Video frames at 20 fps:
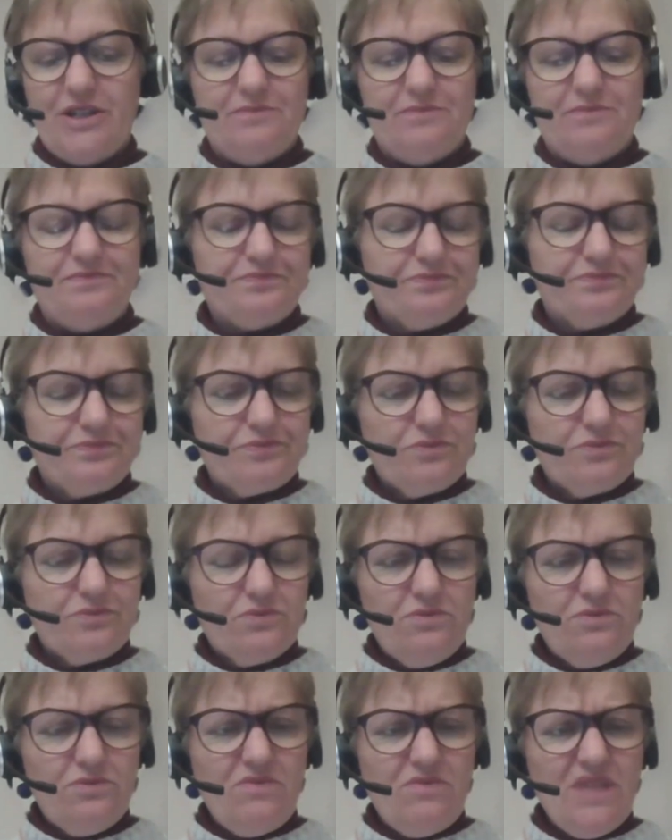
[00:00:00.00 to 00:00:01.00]
And
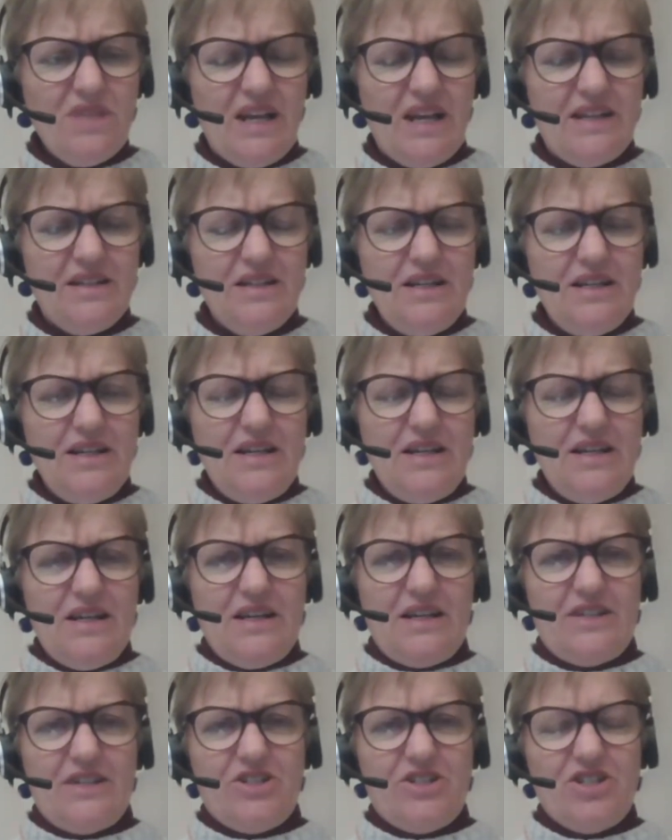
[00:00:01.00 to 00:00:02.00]

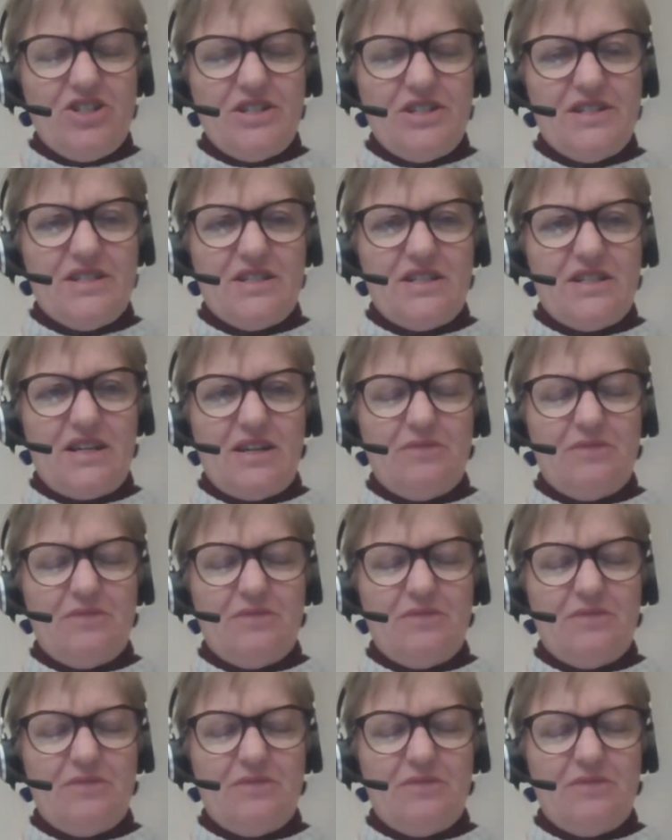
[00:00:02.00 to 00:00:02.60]
it just...